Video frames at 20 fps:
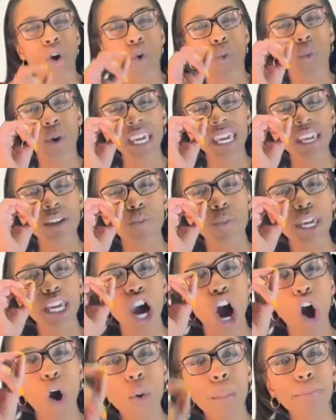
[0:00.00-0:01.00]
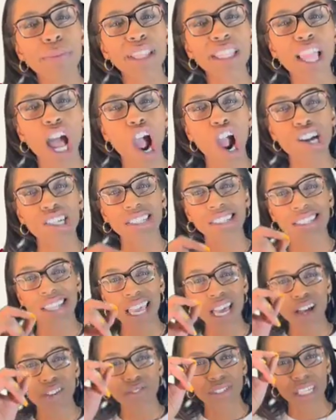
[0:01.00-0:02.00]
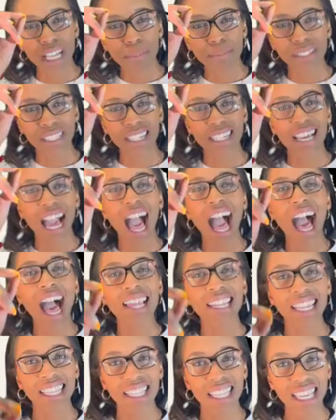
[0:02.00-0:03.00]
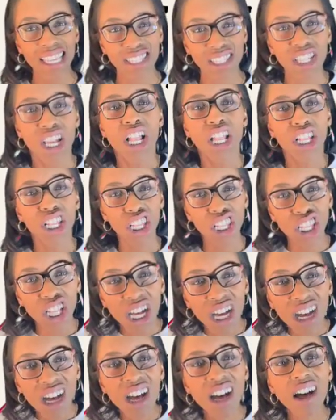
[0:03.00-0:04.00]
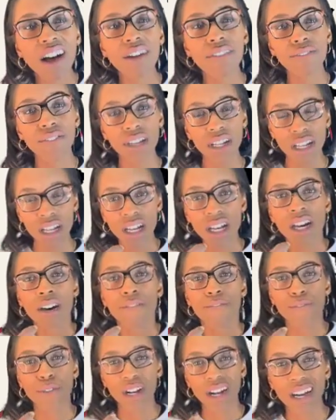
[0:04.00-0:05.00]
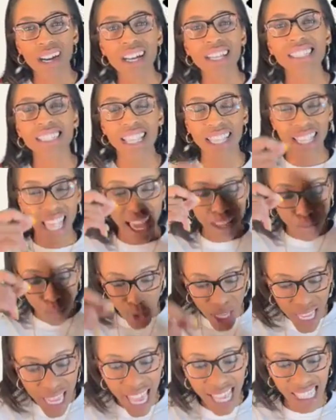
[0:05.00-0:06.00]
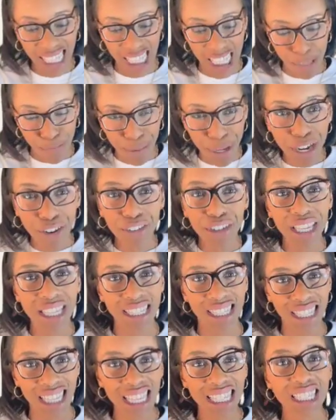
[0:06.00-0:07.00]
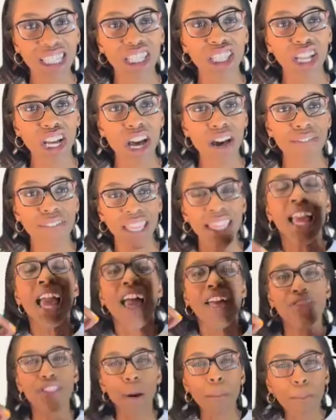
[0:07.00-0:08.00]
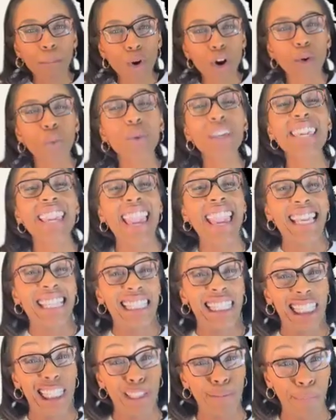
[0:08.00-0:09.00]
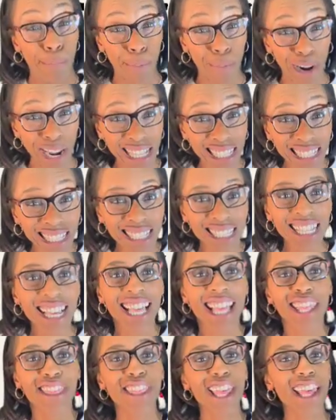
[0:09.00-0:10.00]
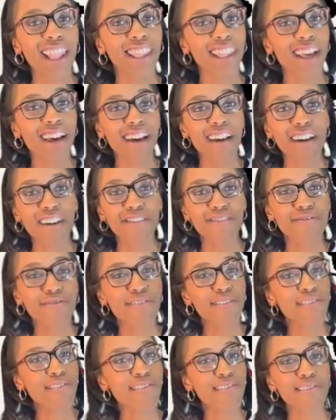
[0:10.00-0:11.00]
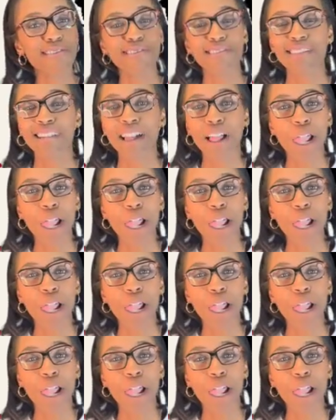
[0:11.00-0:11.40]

we open ourselves up to God and his love for us, and we experience his love, and the more we express that love, whew,